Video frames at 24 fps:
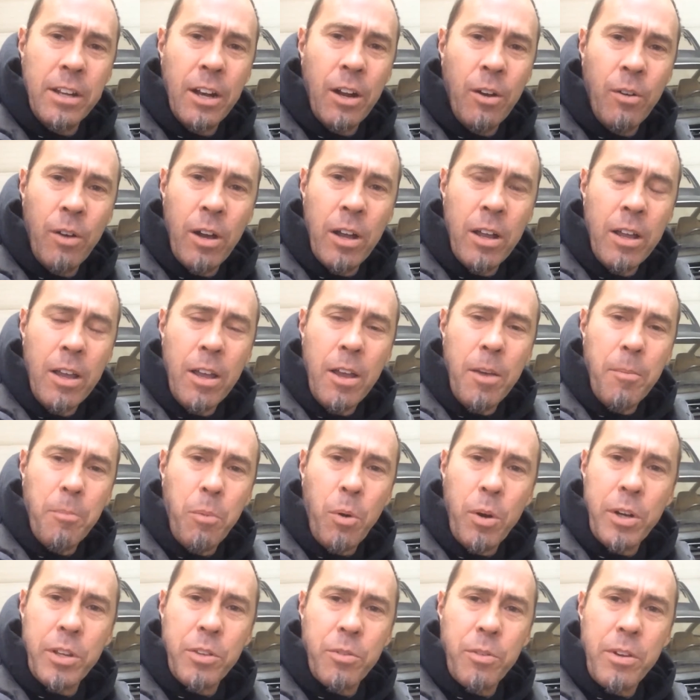a
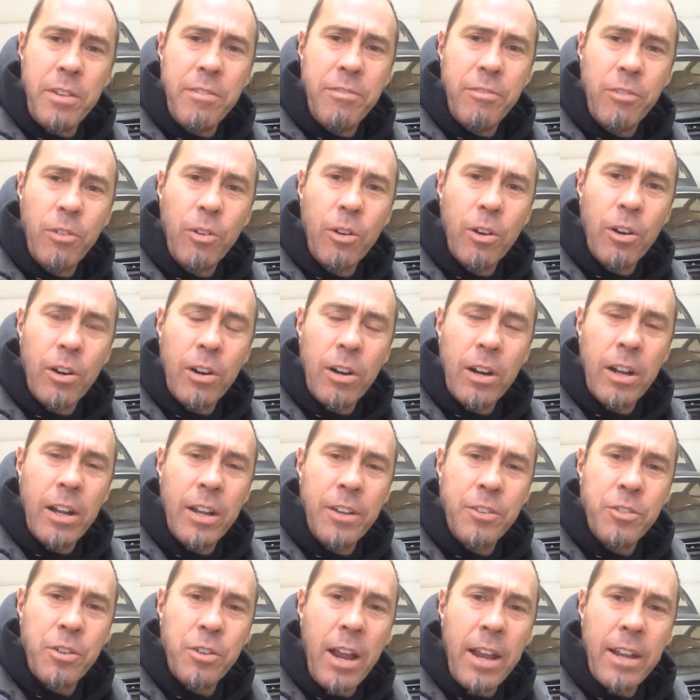
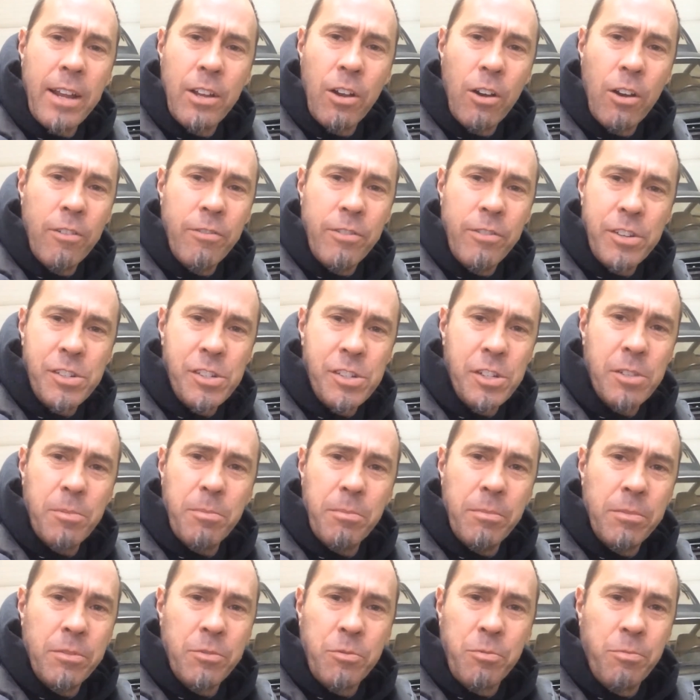0.34 drag
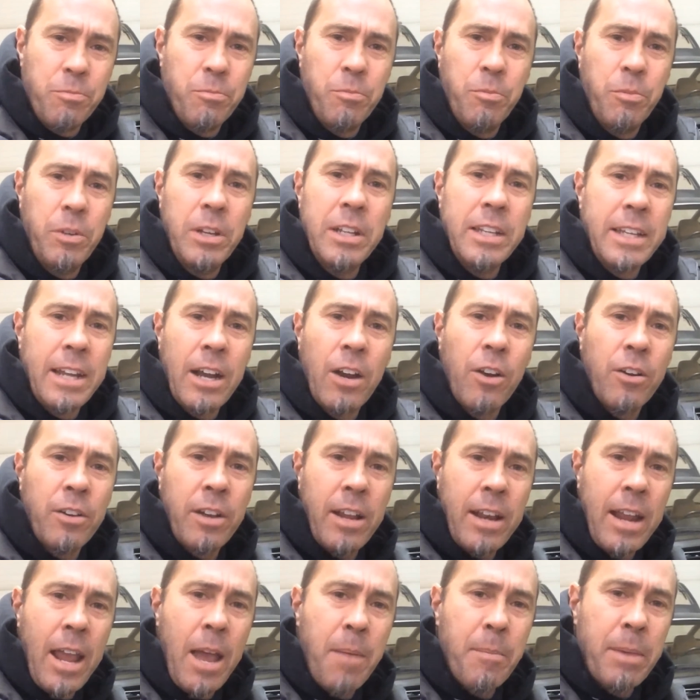coefficient is really
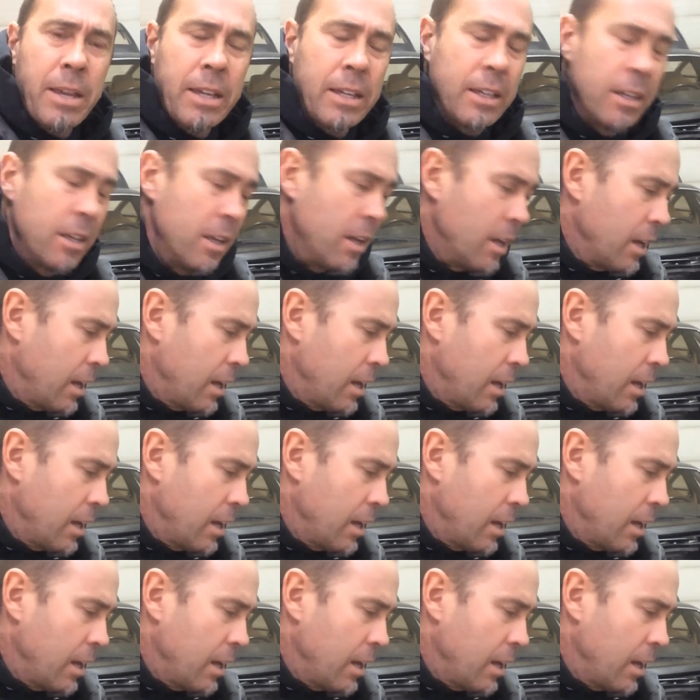aerodynamic.